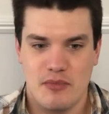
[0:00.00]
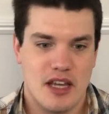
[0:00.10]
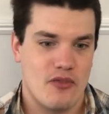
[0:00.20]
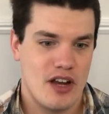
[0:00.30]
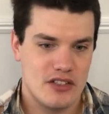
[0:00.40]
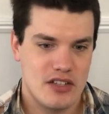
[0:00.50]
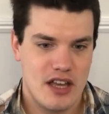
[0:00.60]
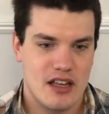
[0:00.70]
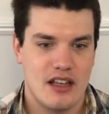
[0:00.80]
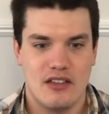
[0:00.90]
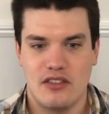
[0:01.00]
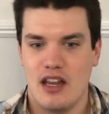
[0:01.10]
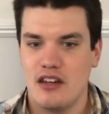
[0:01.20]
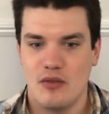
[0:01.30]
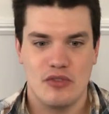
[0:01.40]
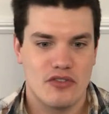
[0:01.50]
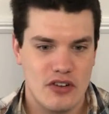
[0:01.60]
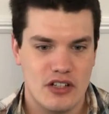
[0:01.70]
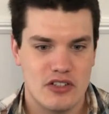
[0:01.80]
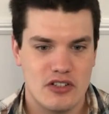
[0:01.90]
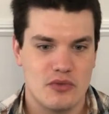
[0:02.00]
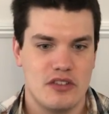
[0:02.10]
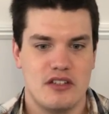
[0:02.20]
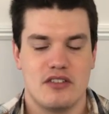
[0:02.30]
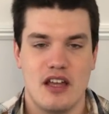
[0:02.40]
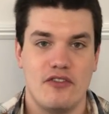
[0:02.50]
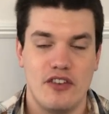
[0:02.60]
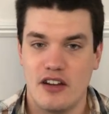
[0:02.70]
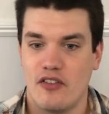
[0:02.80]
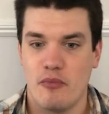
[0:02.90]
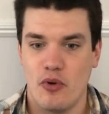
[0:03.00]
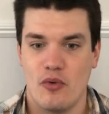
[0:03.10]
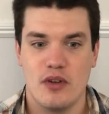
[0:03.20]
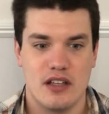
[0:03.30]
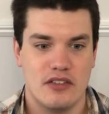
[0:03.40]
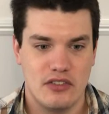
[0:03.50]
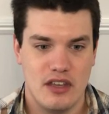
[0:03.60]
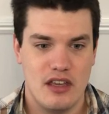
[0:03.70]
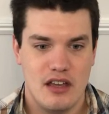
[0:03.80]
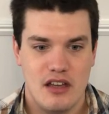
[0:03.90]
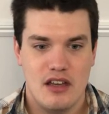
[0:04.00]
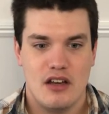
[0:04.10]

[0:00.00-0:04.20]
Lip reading: to make a range attack against any number of creatures within 10 feet of a point we can see,